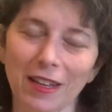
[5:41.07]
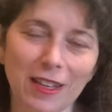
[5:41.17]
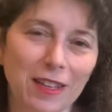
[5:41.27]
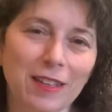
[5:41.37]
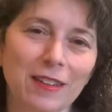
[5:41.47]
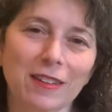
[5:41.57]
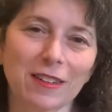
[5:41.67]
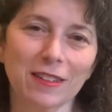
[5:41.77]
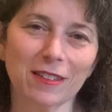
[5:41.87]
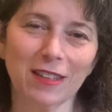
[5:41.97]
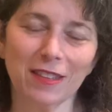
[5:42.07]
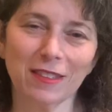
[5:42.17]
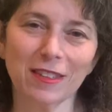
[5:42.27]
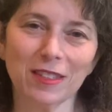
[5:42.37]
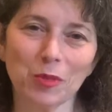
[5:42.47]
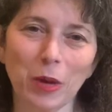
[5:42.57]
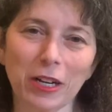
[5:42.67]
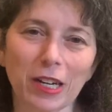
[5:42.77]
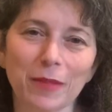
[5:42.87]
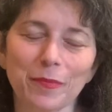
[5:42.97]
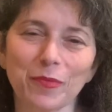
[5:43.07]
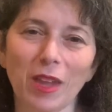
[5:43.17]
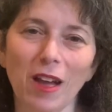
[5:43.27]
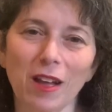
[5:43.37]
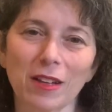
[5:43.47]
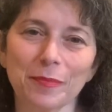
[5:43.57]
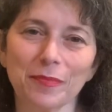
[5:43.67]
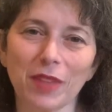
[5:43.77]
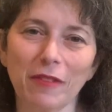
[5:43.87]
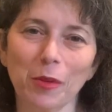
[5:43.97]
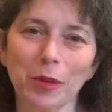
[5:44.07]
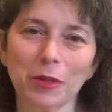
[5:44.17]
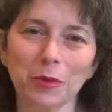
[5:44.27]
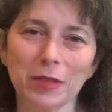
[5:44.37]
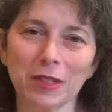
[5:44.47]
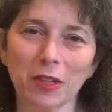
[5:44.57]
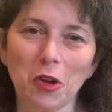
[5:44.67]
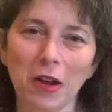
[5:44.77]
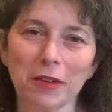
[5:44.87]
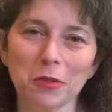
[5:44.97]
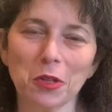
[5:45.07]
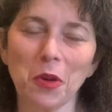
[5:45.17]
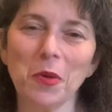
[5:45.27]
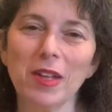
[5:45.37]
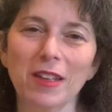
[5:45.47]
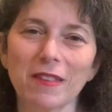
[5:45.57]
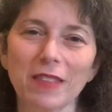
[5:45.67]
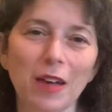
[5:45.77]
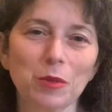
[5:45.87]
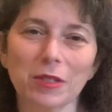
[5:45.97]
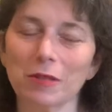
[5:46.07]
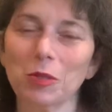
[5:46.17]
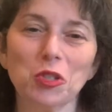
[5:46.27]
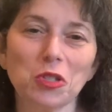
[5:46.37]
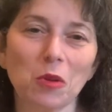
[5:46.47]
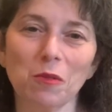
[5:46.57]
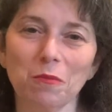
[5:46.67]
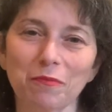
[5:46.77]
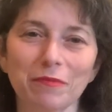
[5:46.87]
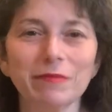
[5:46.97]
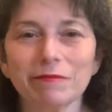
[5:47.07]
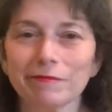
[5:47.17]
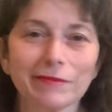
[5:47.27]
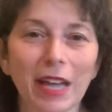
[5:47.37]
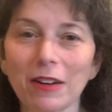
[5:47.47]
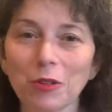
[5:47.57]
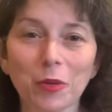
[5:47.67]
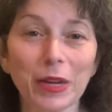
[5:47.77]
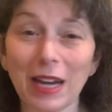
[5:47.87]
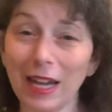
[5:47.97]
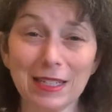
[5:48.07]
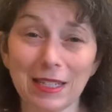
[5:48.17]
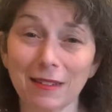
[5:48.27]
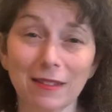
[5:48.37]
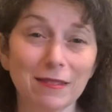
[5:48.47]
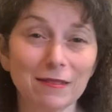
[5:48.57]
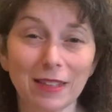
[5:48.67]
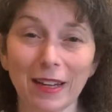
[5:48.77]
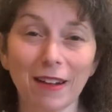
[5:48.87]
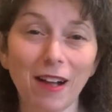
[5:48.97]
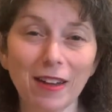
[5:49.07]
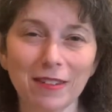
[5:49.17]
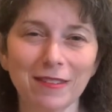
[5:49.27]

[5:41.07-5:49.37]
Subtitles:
in this sweater. Everyone who was in the car. So it was just I don't know, an idea that I got.